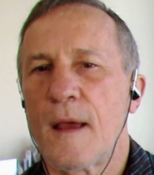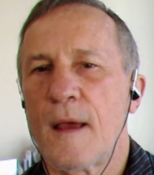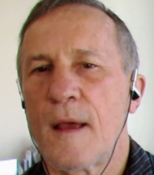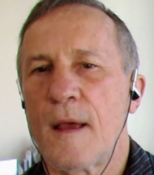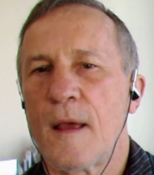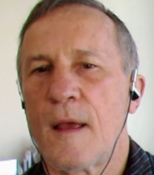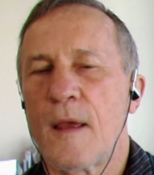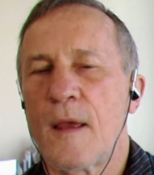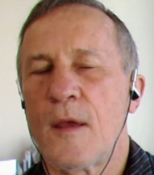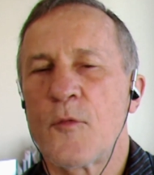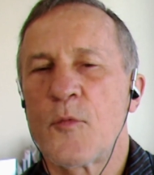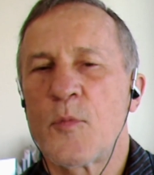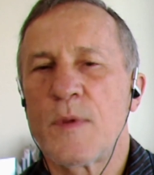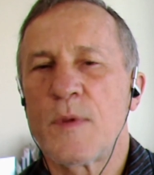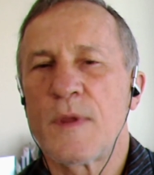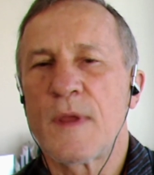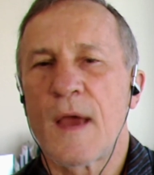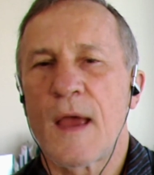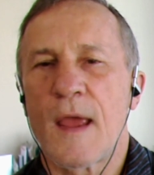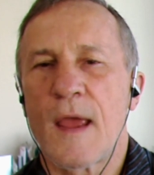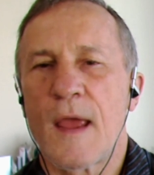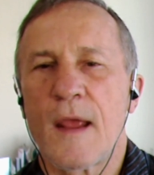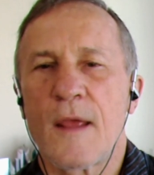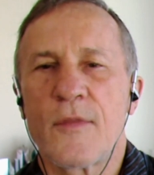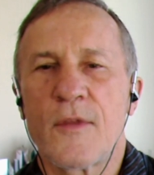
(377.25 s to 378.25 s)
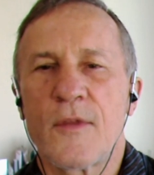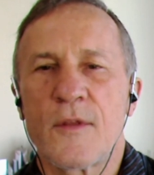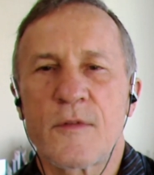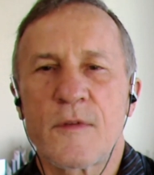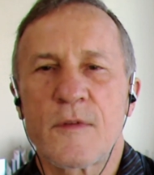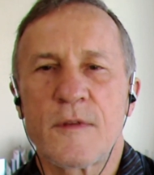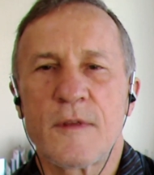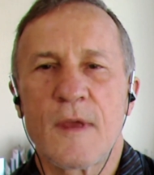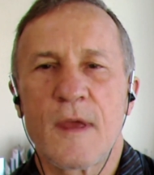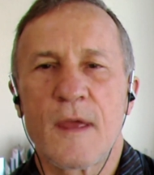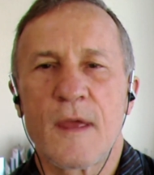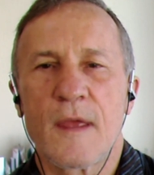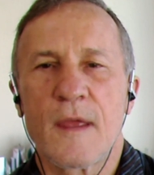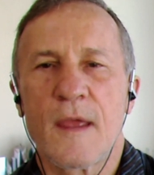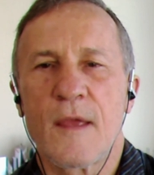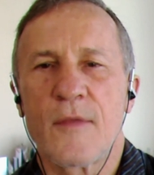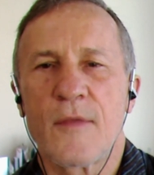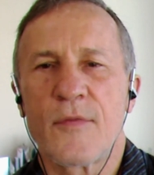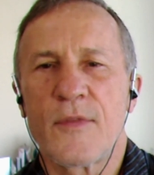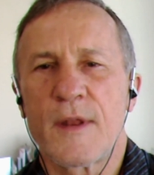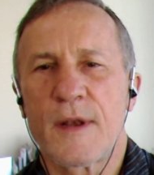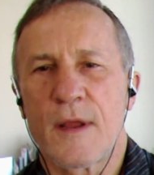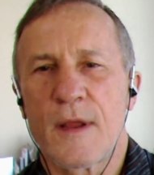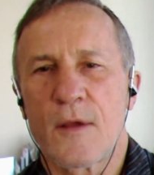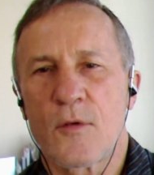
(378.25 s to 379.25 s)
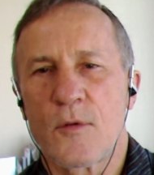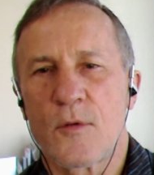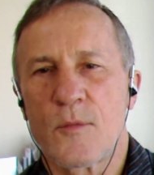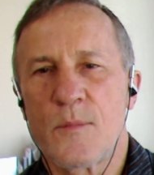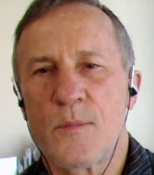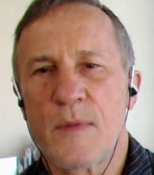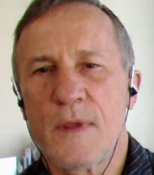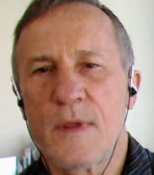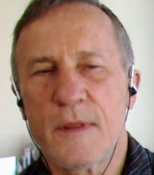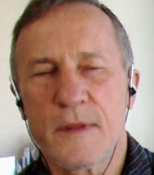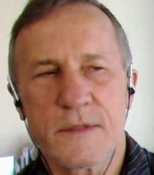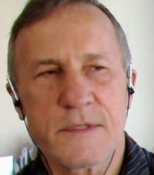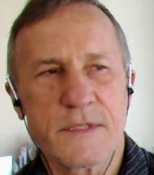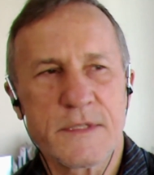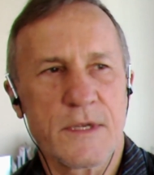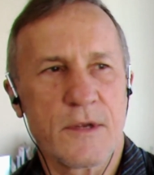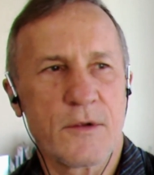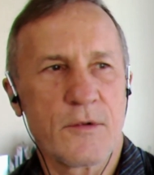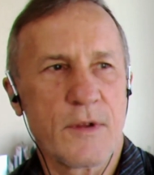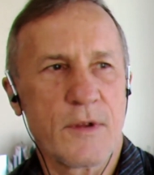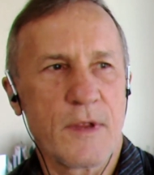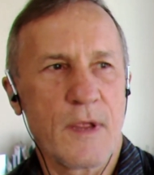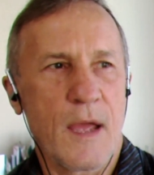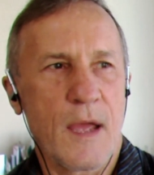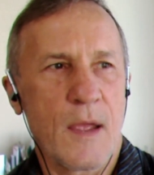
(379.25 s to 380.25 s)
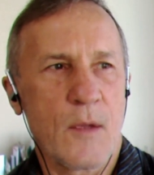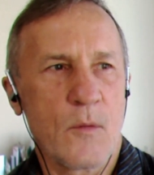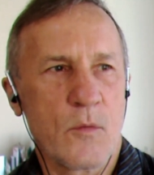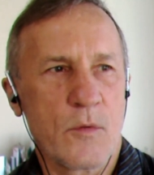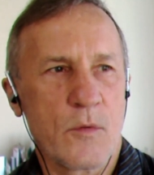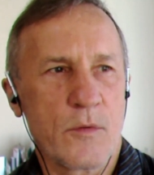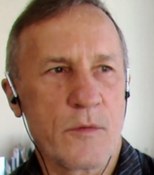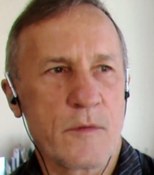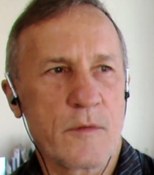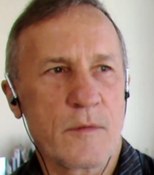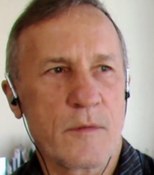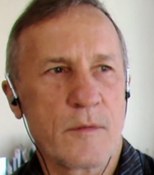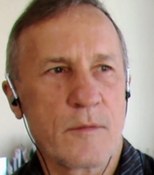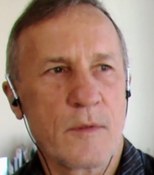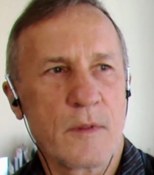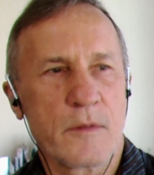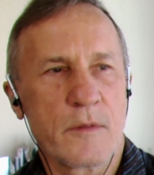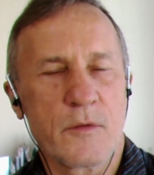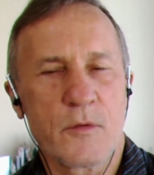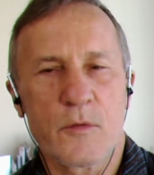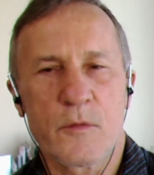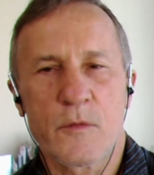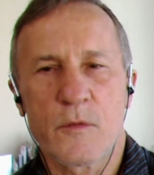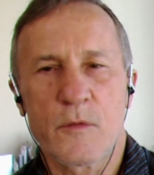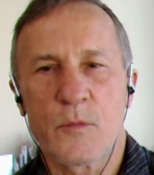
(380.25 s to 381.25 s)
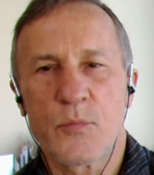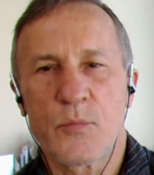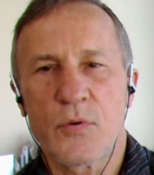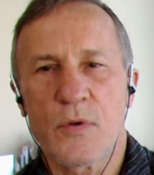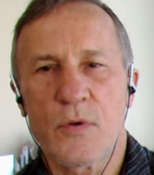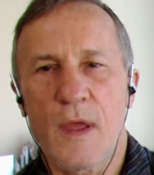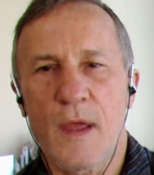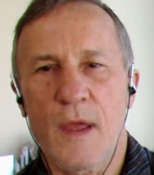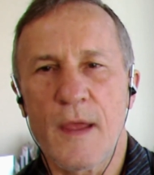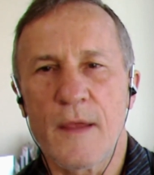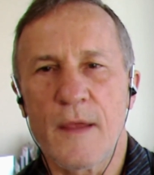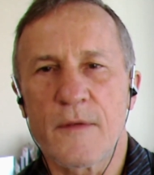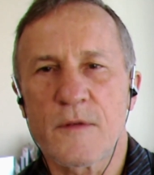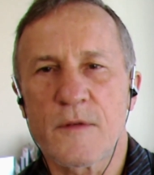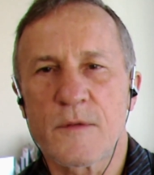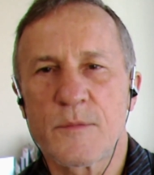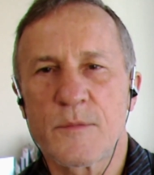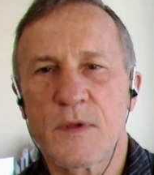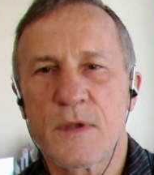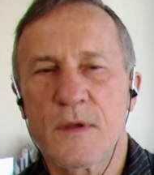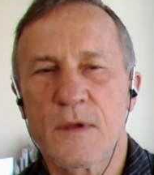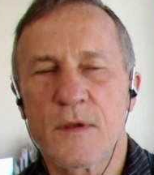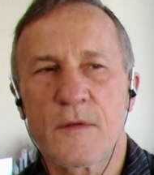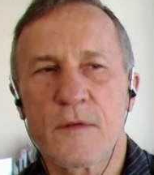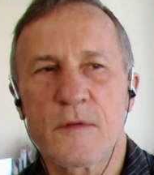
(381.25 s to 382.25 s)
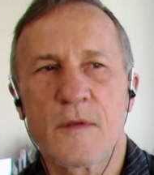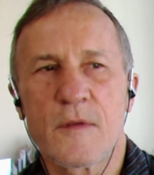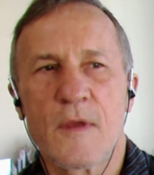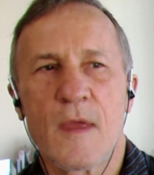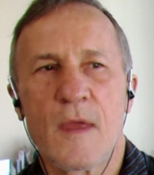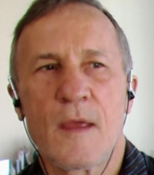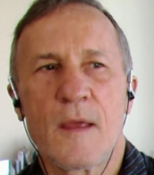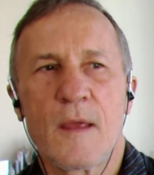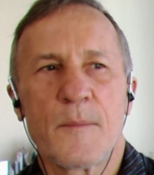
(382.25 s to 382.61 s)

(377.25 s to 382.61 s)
FBI and then CIA and then I heard military, I was a little surprised because